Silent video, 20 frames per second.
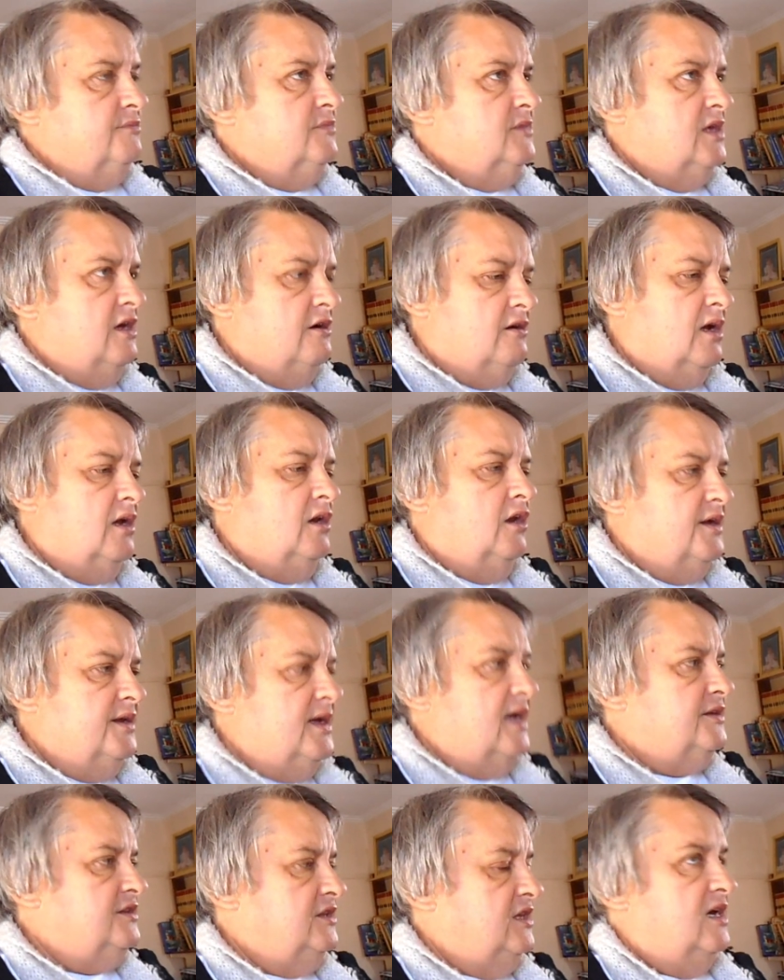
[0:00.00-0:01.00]
there are a lot
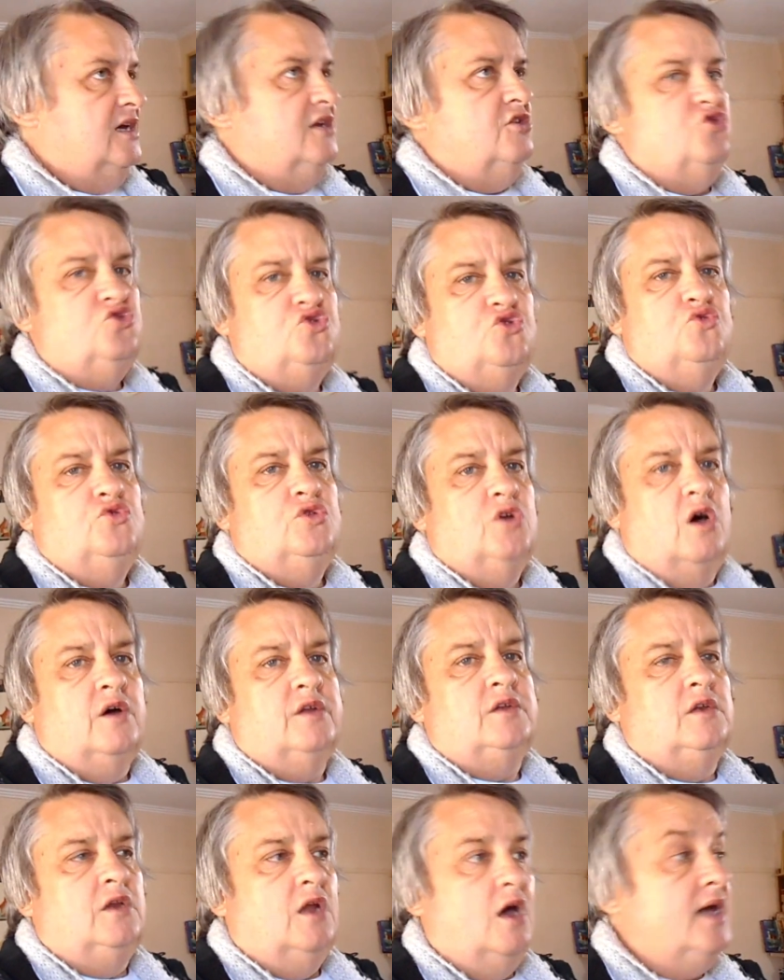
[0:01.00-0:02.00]
out there that do not
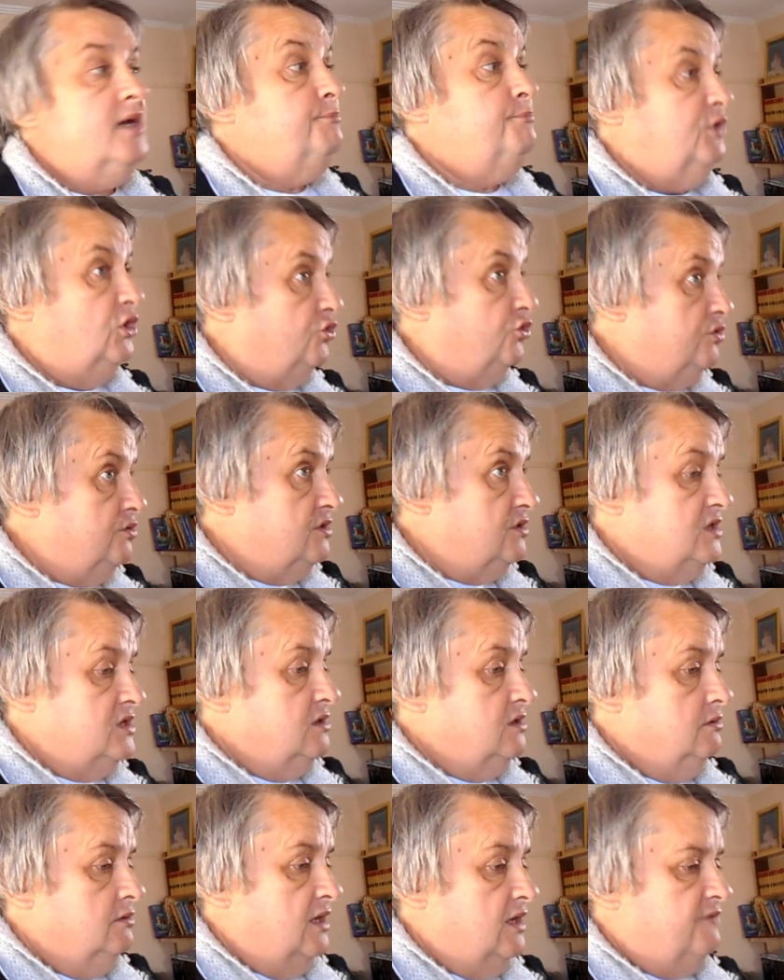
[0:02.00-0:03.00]
like
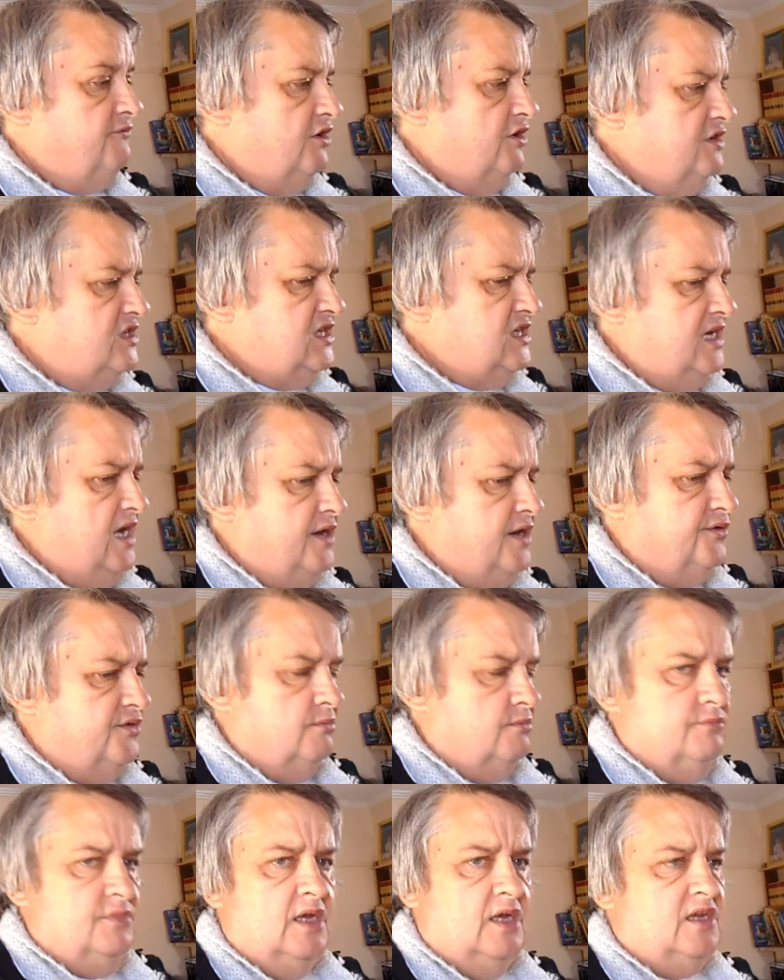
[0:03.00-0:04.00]
balloons. They're very scared of them.
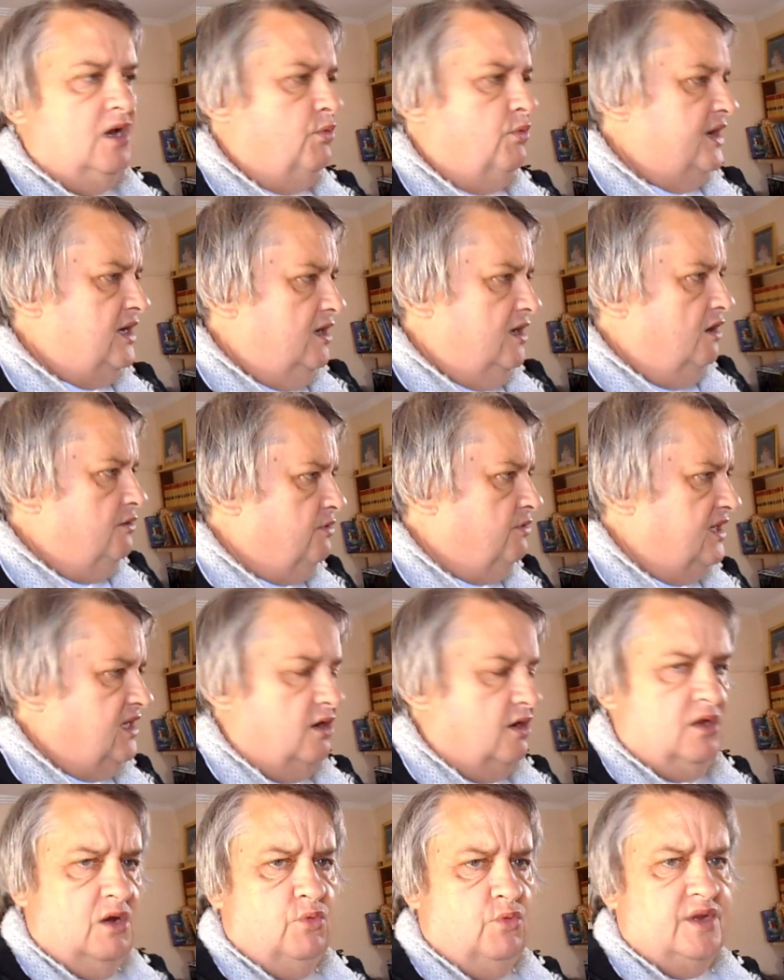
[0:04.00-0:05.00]
They don't want to know, they
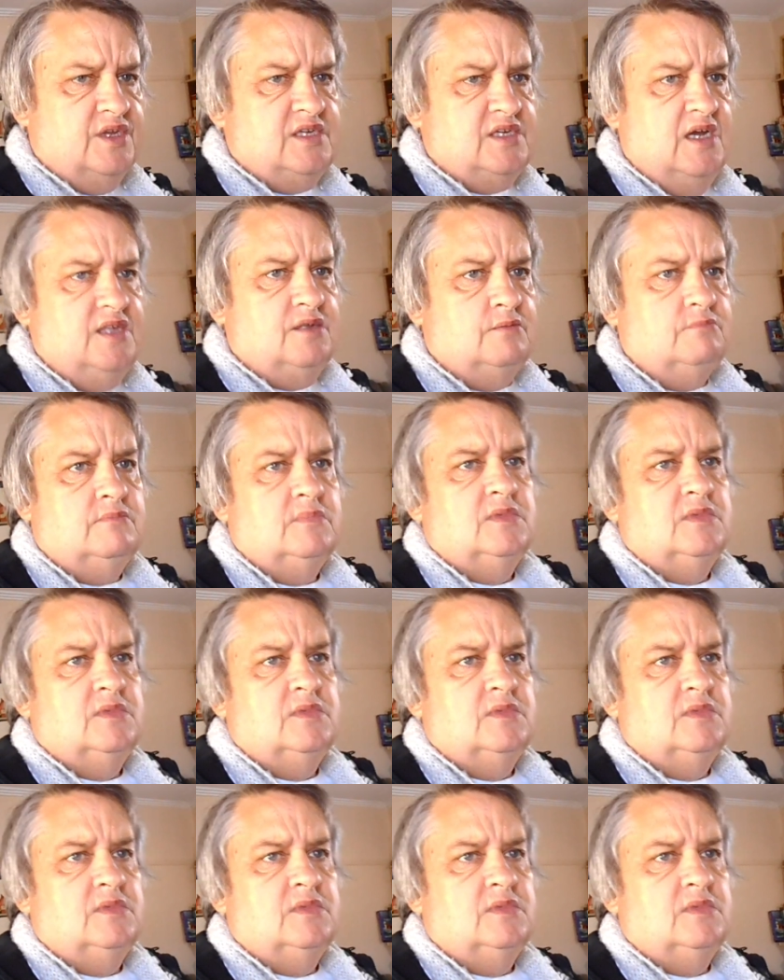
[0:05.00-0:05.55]
don't want to see them.